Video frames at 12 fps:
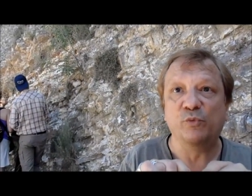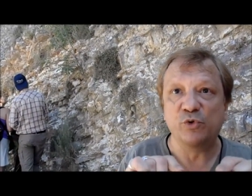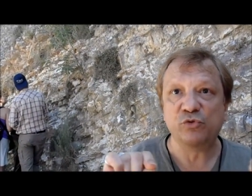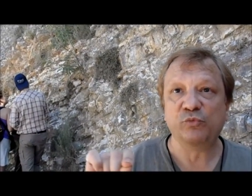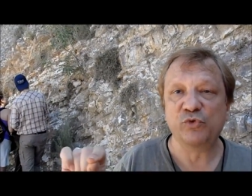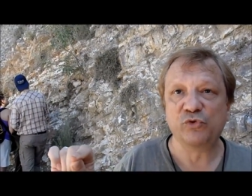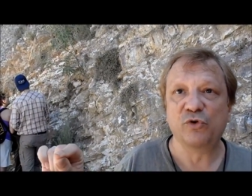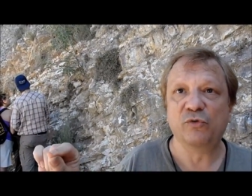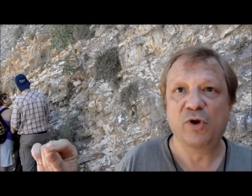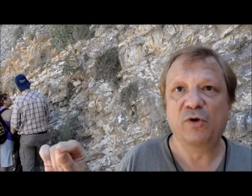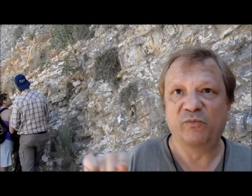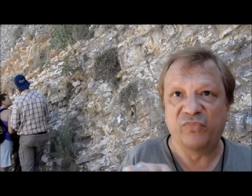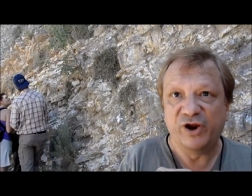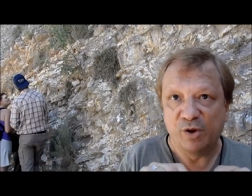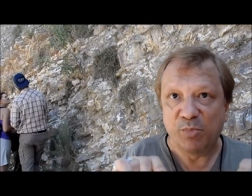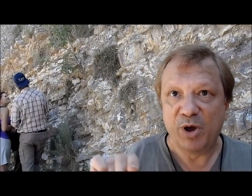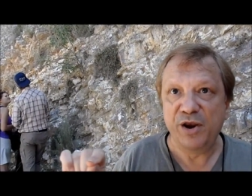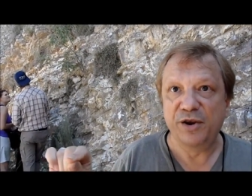which, which are very
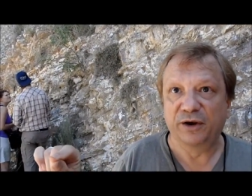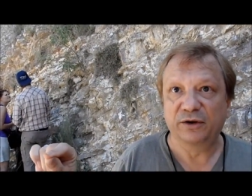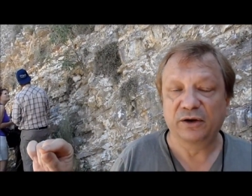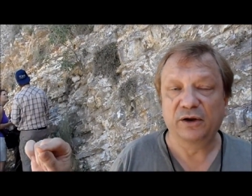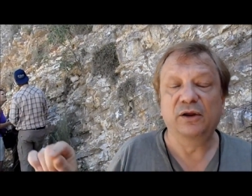abundant,